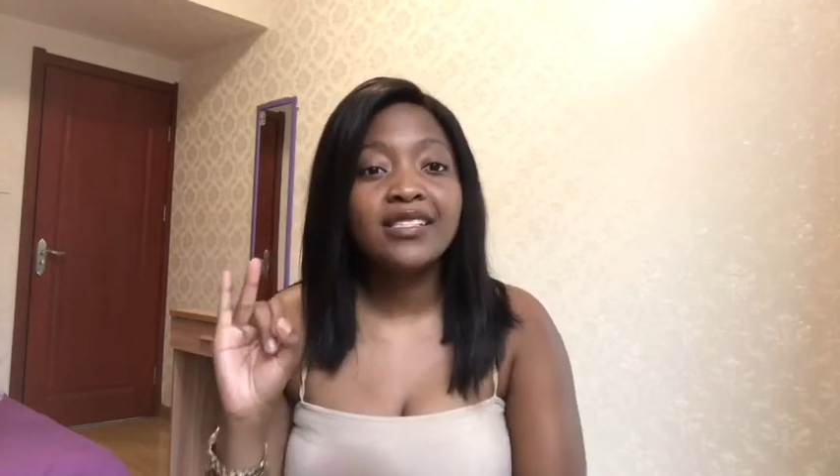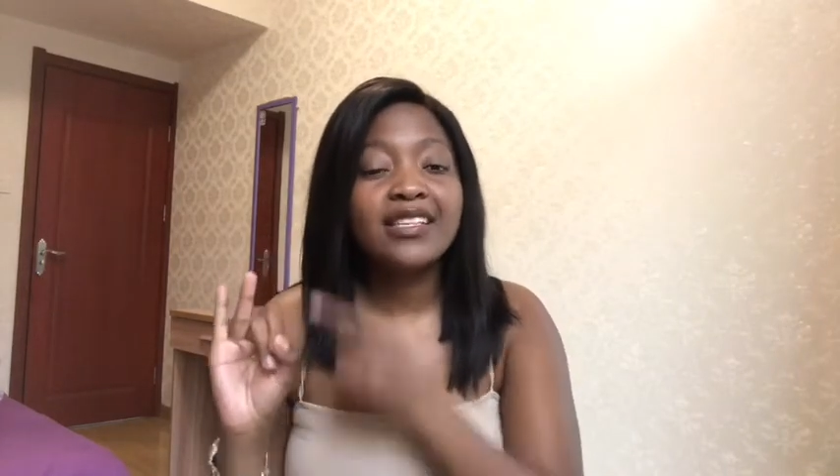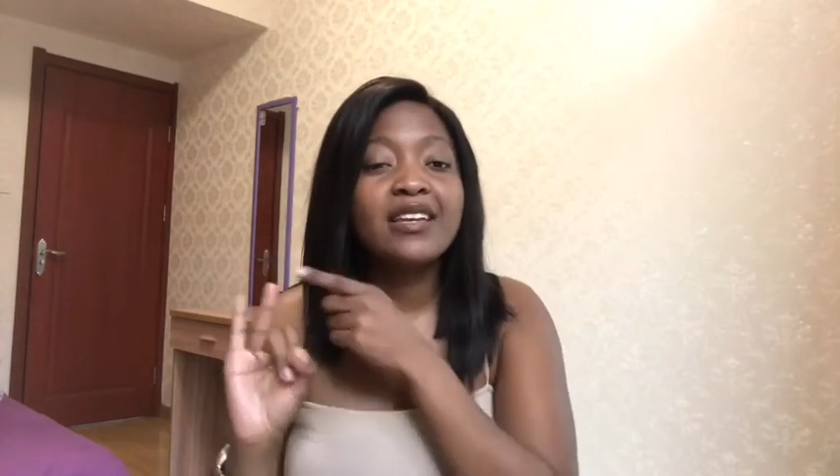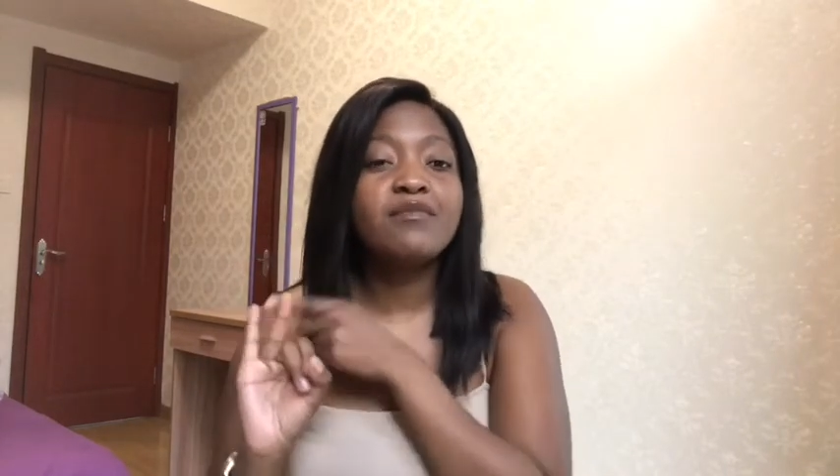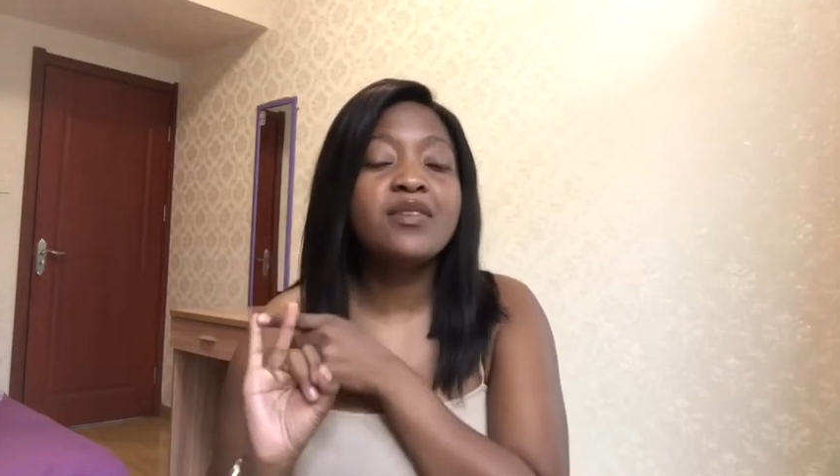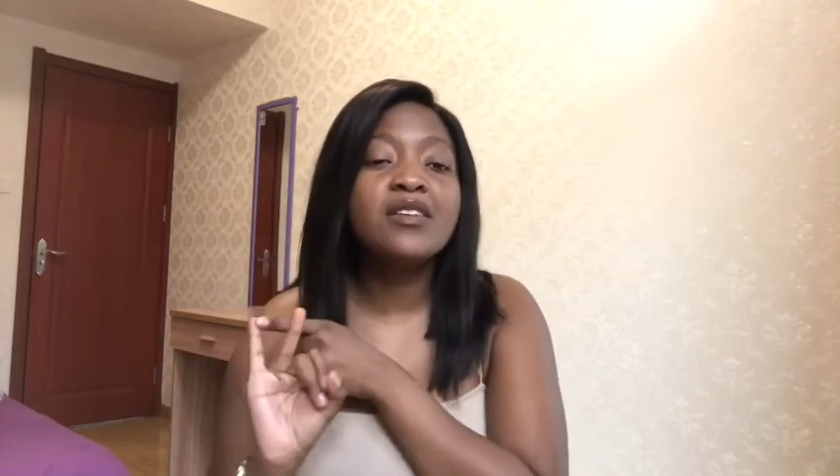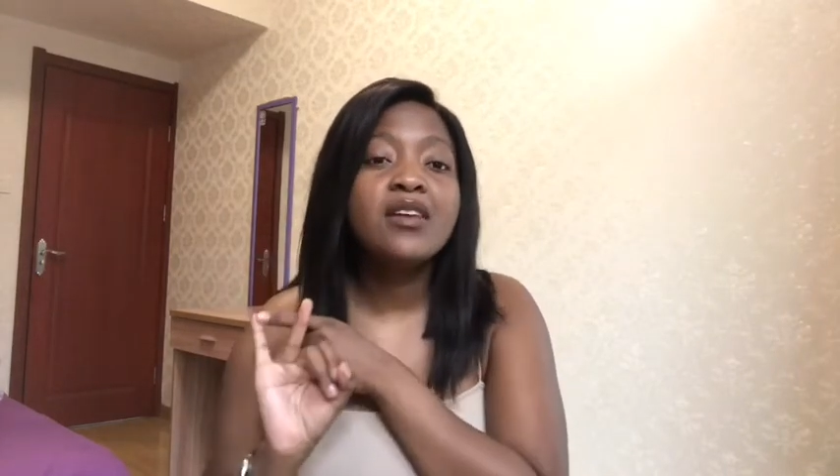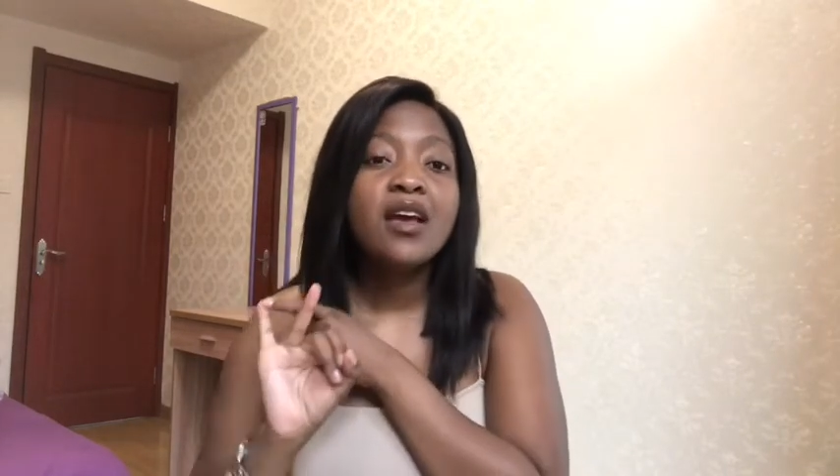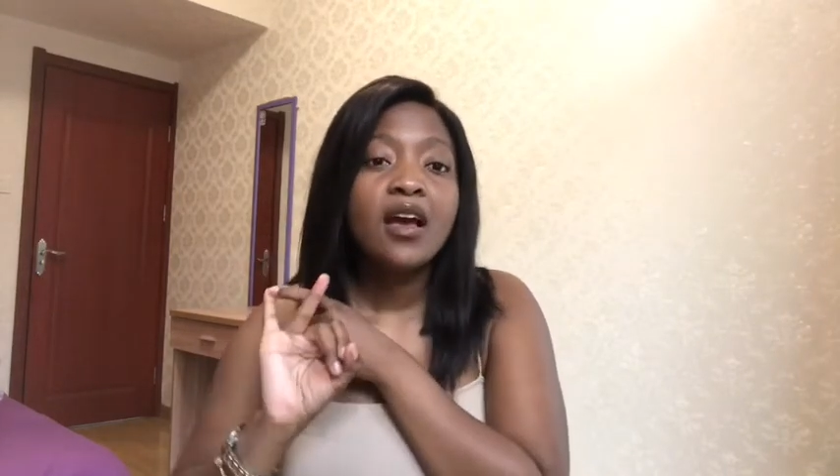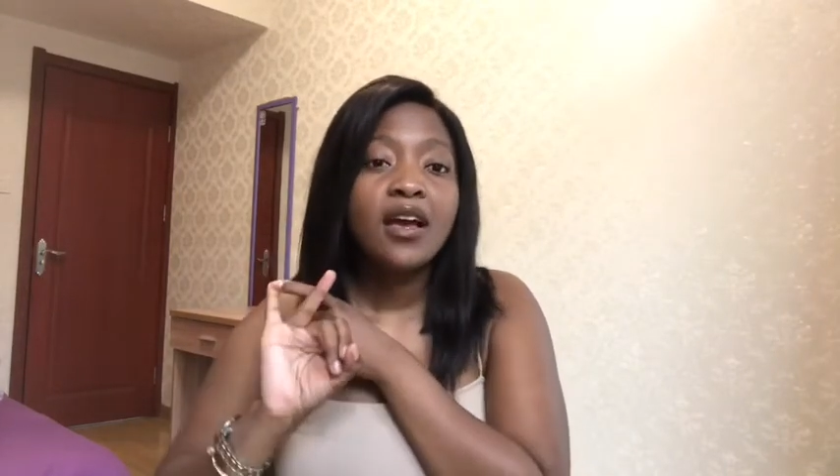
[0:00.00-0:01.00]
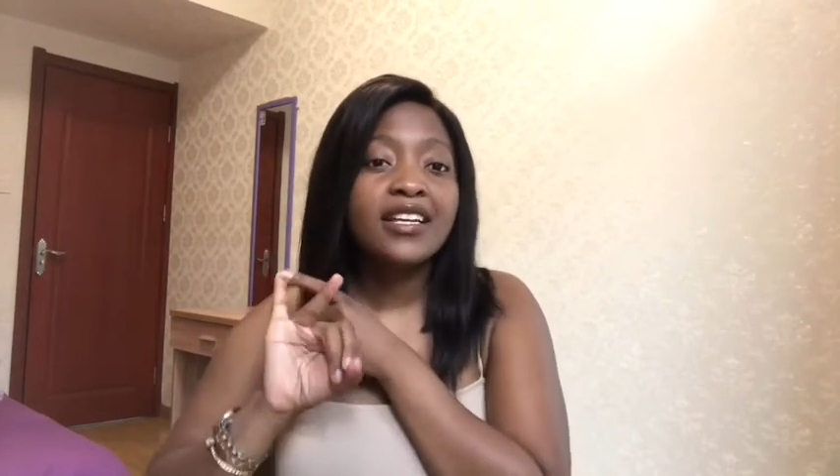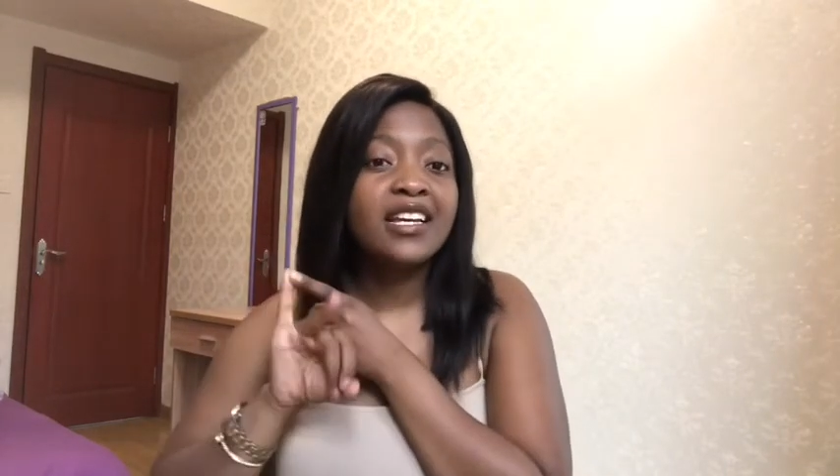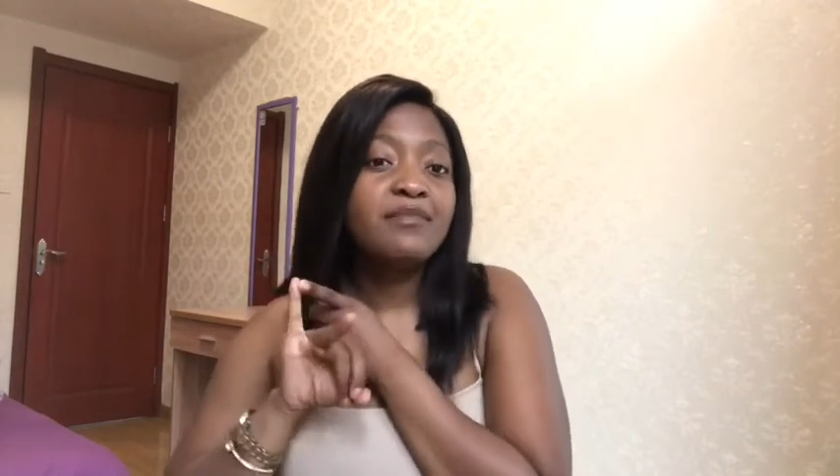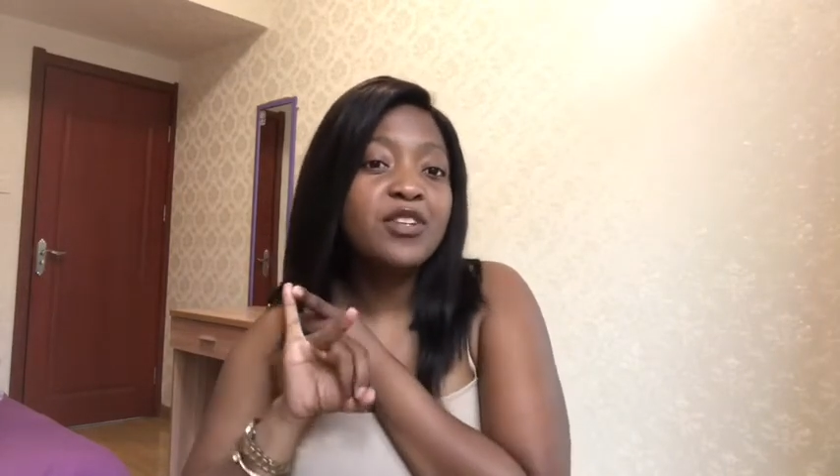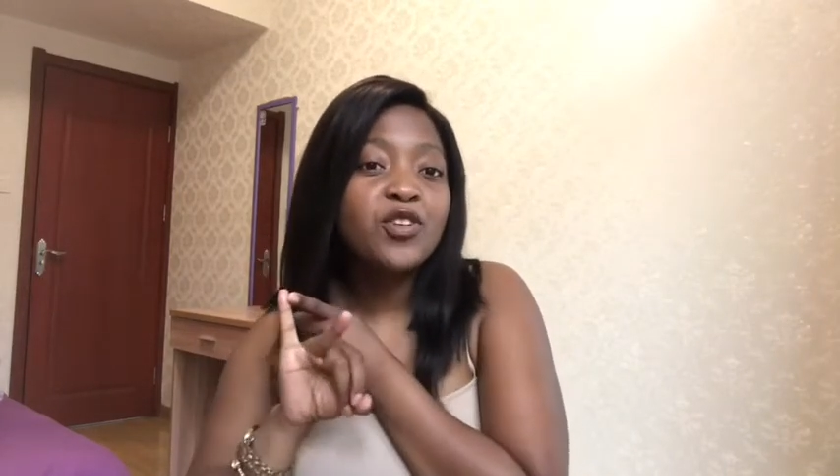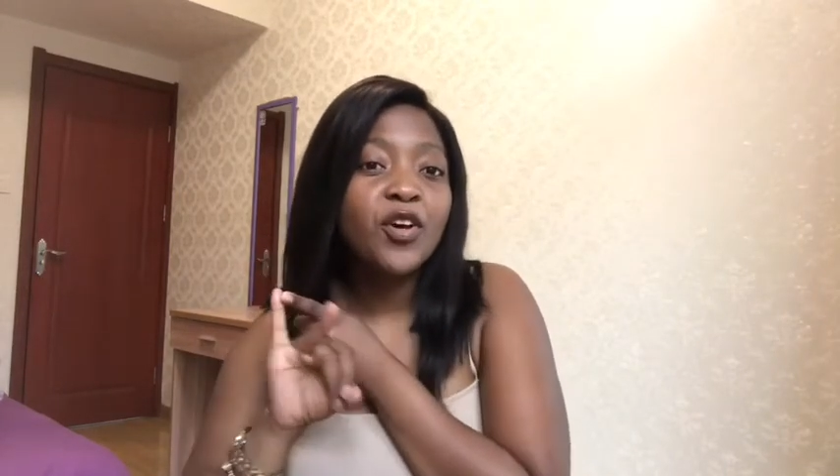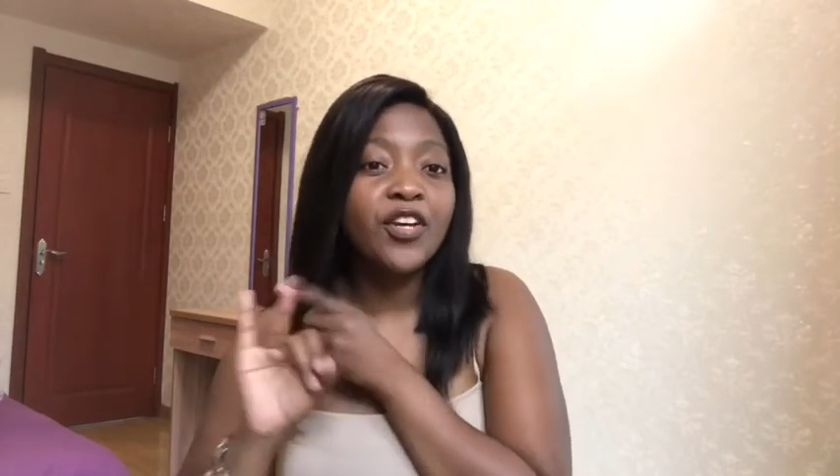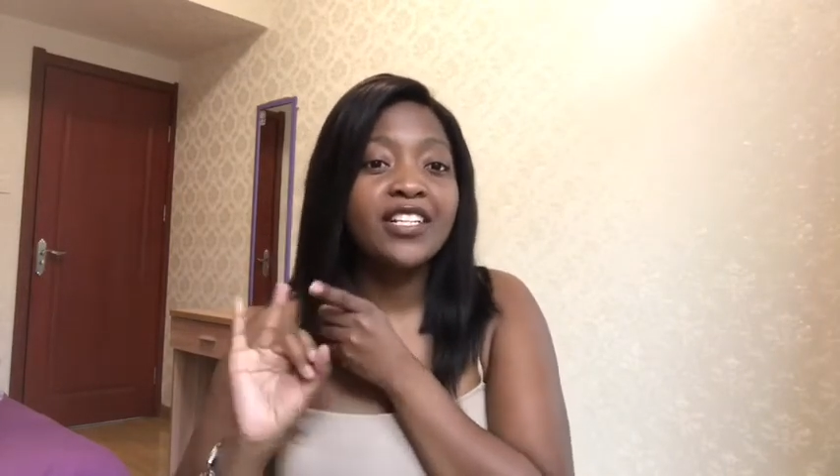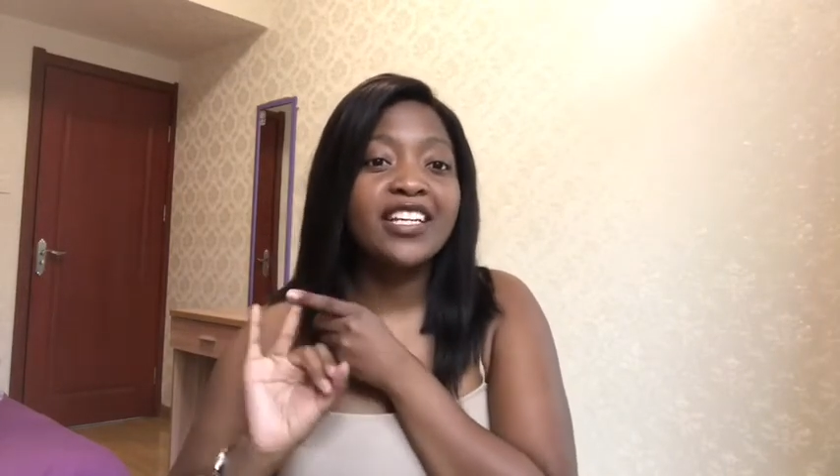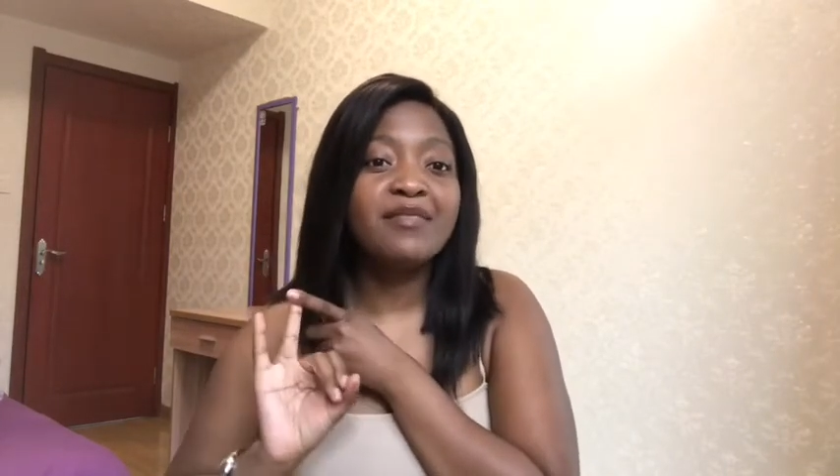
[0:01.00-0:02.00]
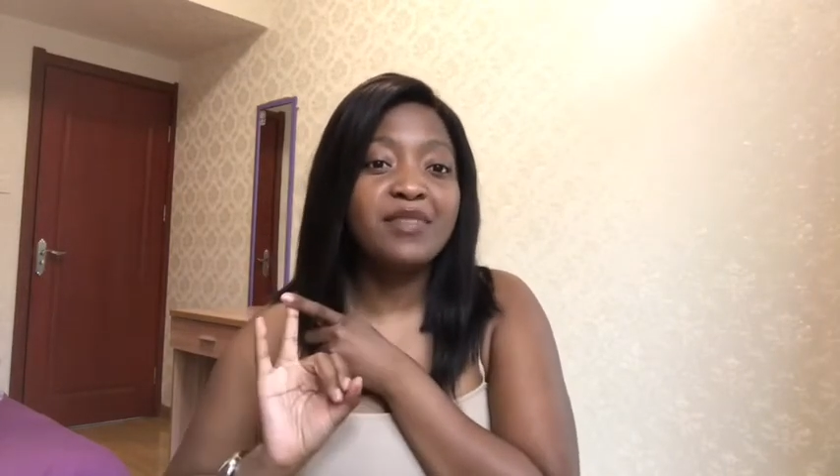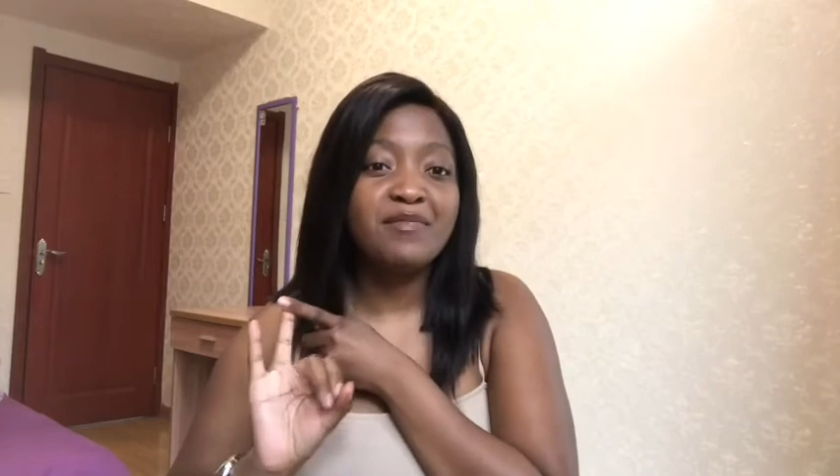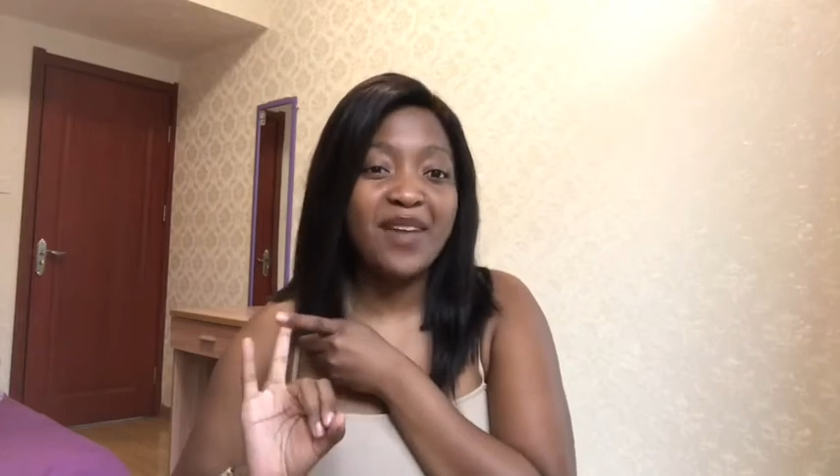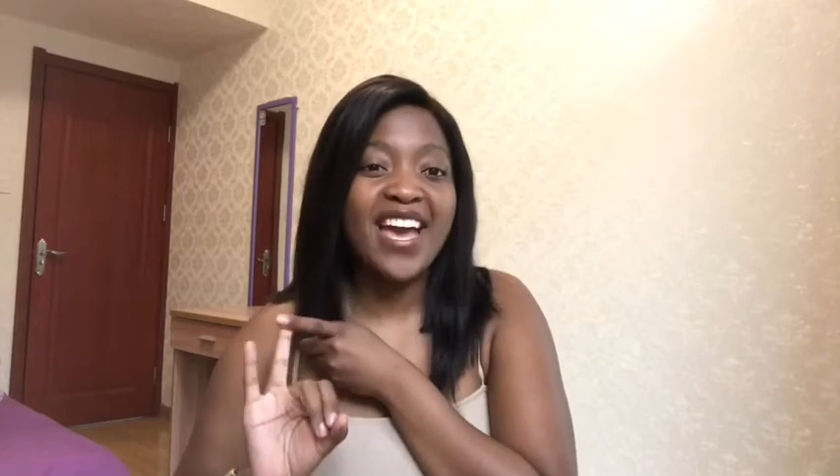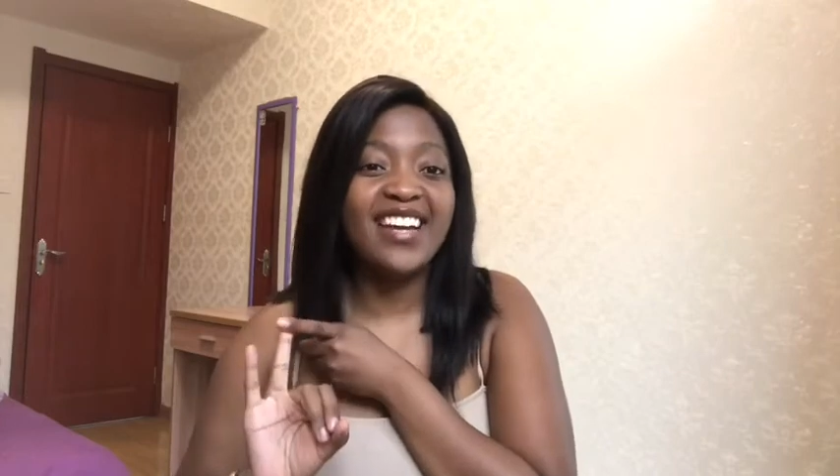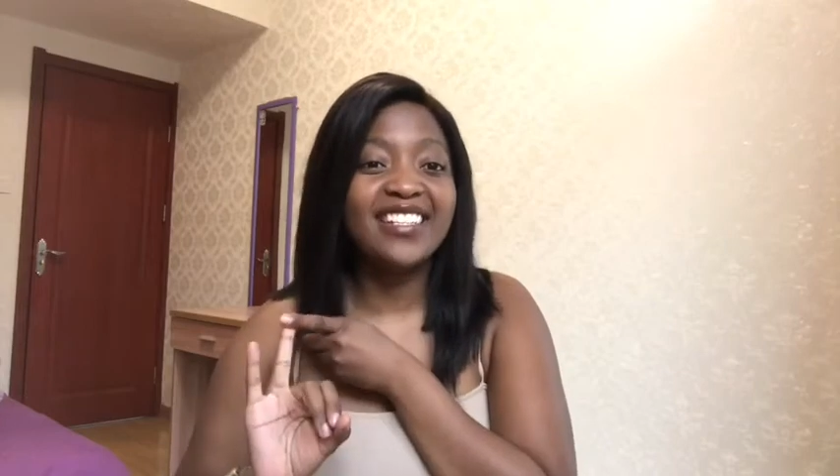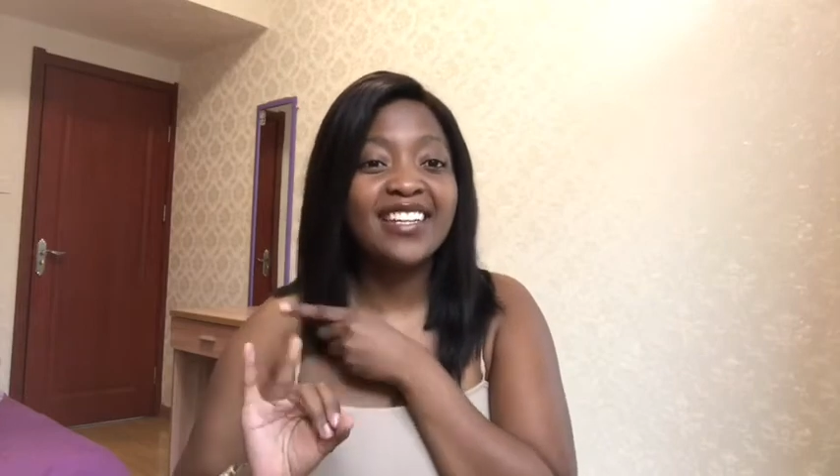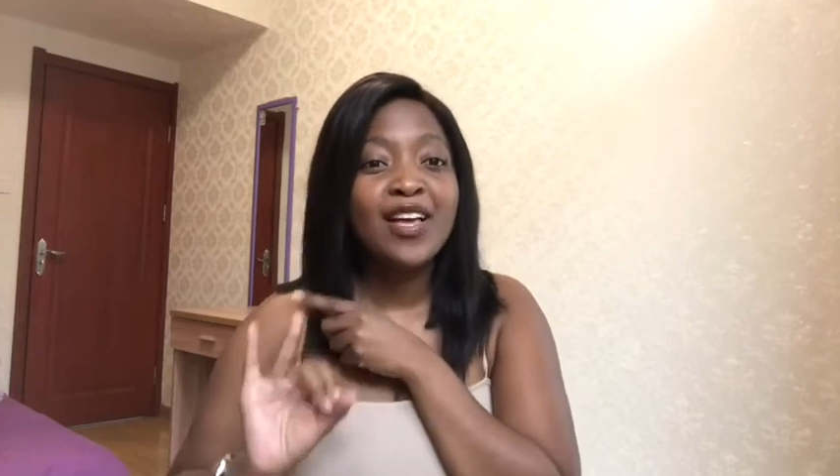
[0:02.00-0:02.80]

It can mean good, it can mean bad.